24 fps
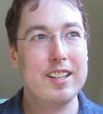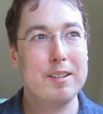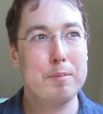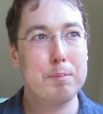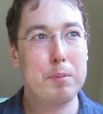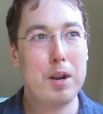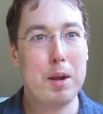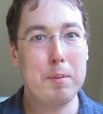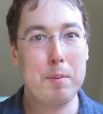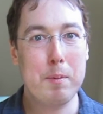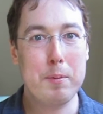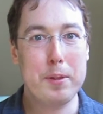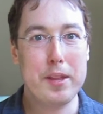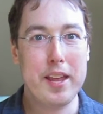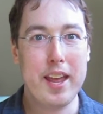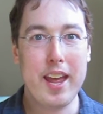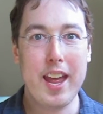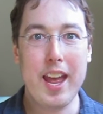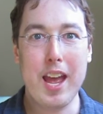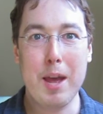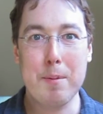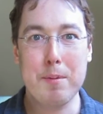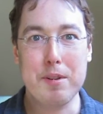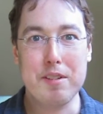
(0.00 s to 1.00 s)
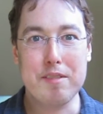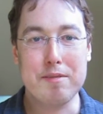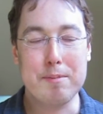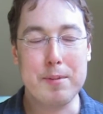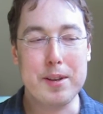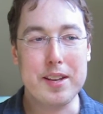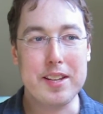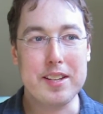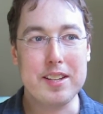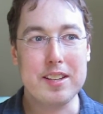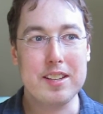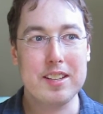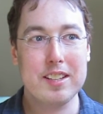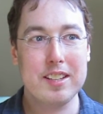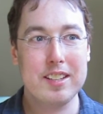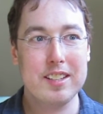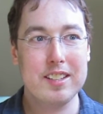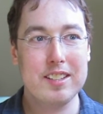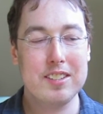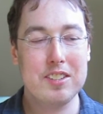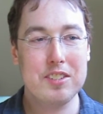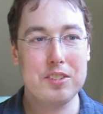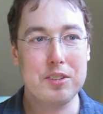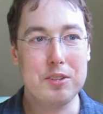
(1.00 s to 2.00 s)
probably a habit of mine
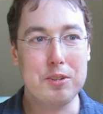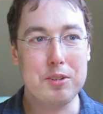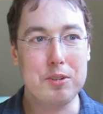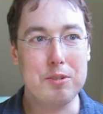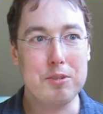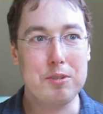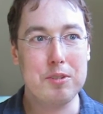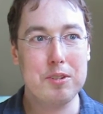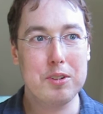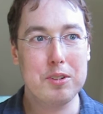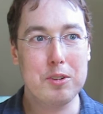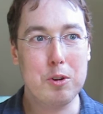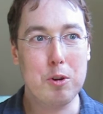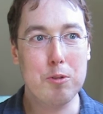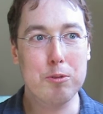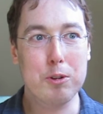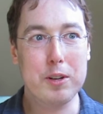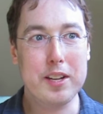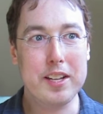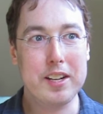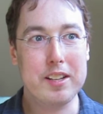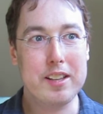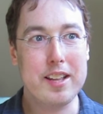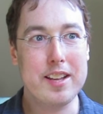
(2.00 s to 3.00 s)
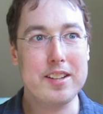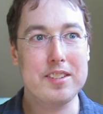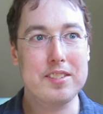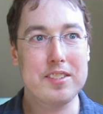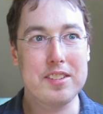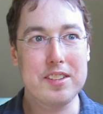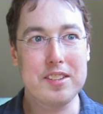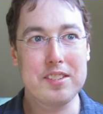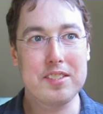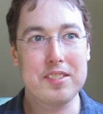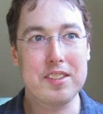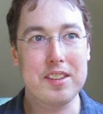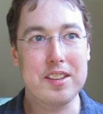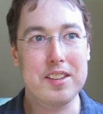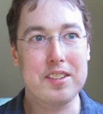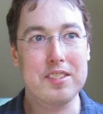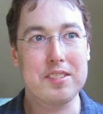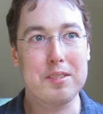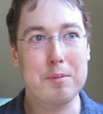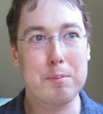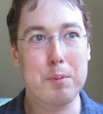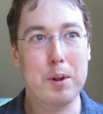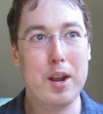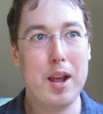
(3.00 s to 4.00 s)
to overanalyze these
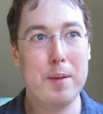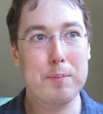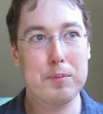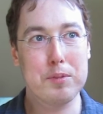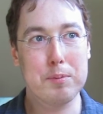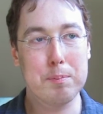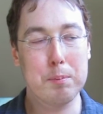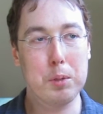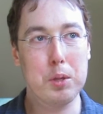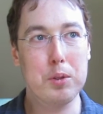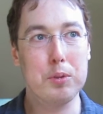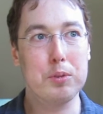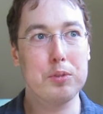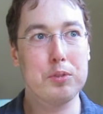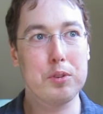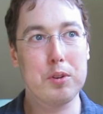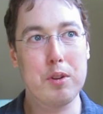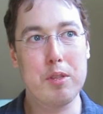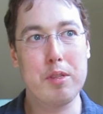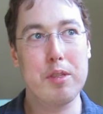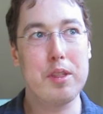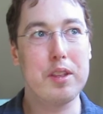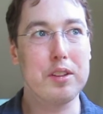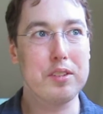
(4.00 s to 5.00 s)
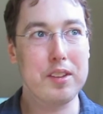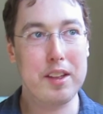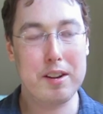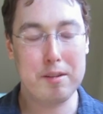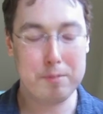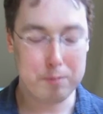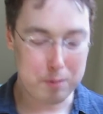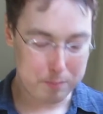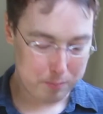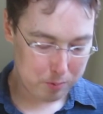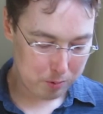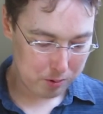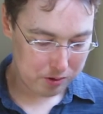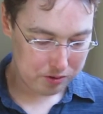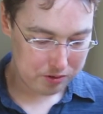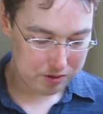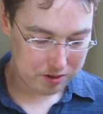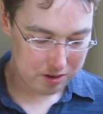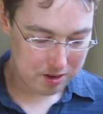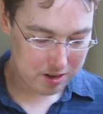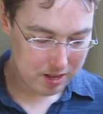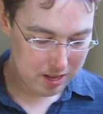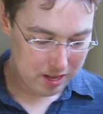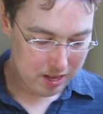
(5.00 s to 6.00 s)
things and perhaps blow certain things out of
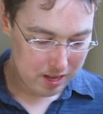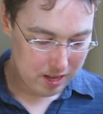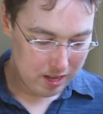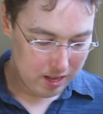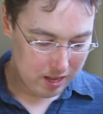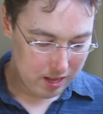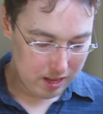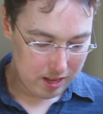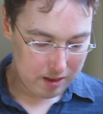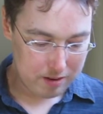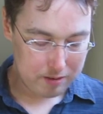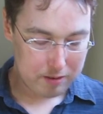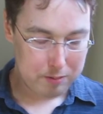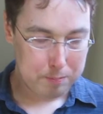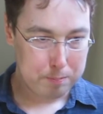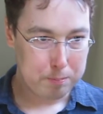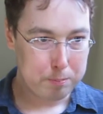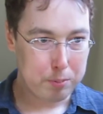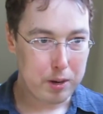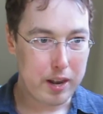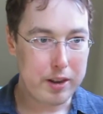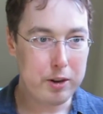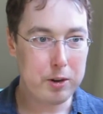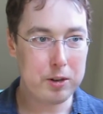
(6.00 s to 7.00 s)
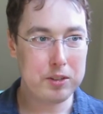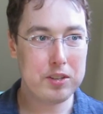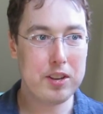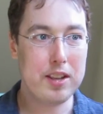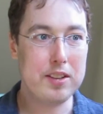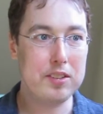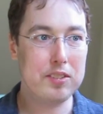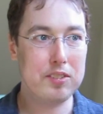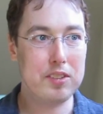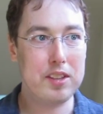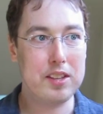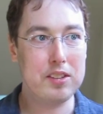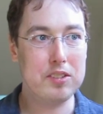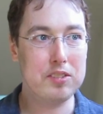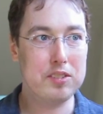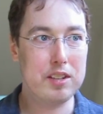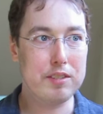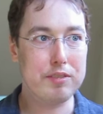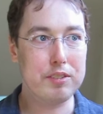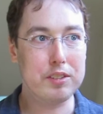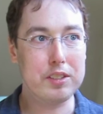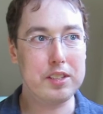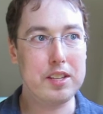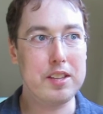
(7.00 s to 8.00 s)
proportion and prioritize things
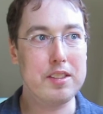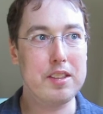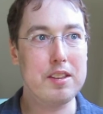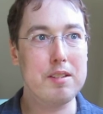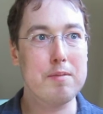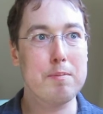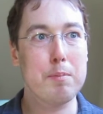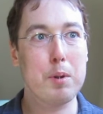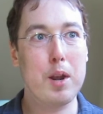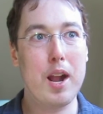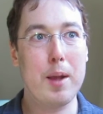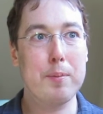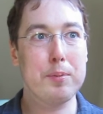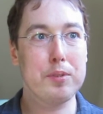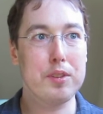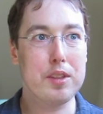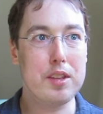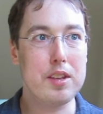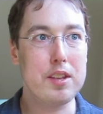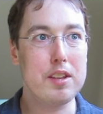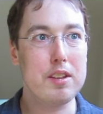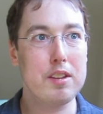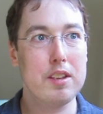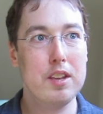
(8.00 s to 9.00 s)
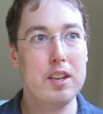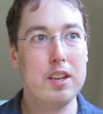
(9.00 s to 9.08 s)
differently than perhaps they